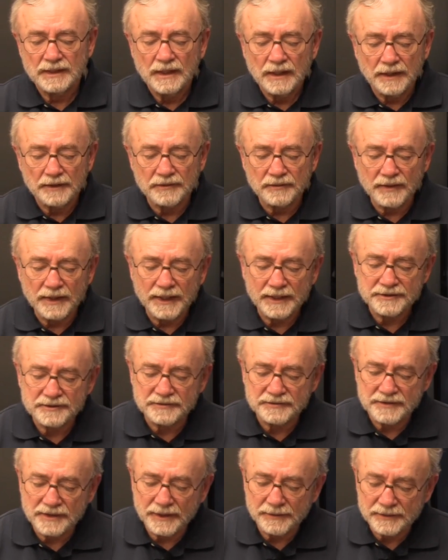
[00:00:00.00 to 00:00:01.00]
Other acts
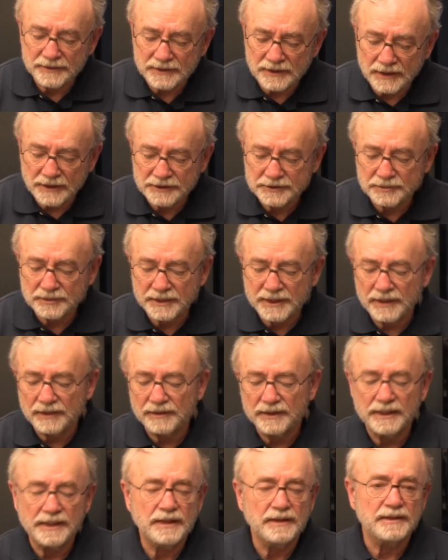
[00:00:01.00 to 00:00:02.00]
of sabotage were
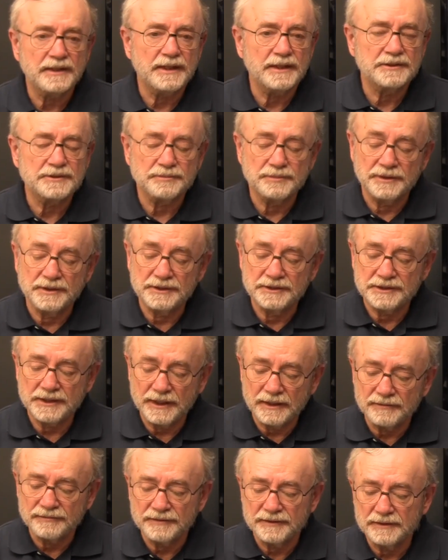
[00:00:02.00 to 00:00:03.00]
carried out against British
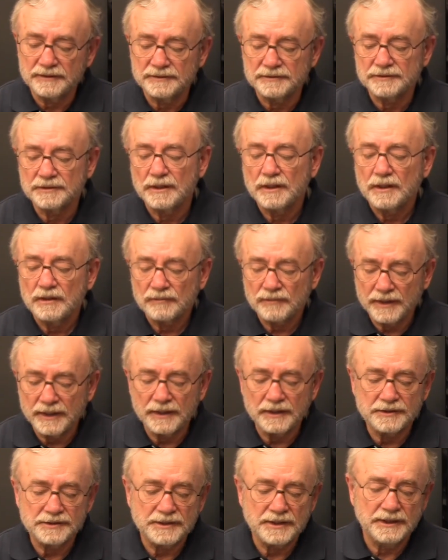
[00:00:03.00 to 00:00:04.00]
airfields,
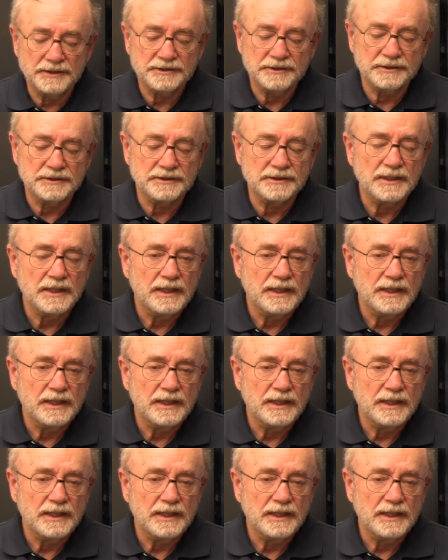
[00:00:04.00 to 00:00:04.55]
radar stations,